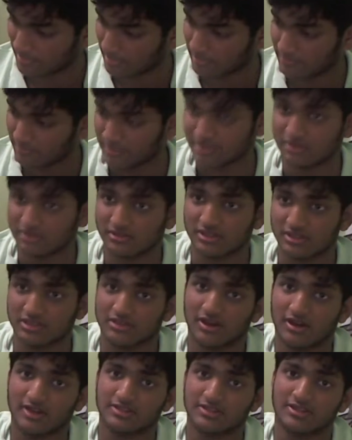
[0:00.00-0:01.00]
basically
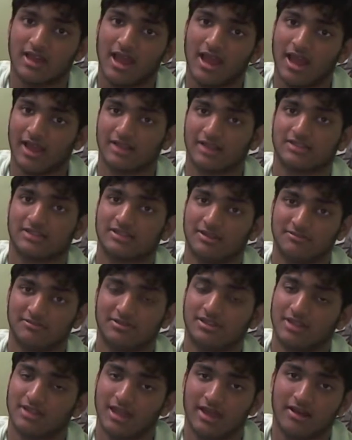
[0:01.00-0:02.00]
try to act
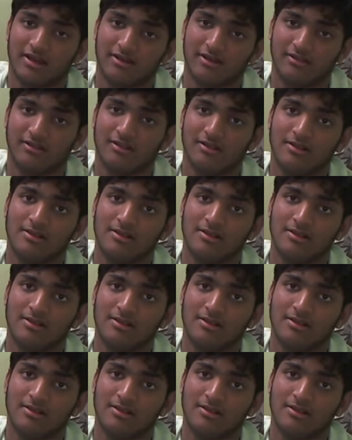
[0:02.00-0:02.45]
something out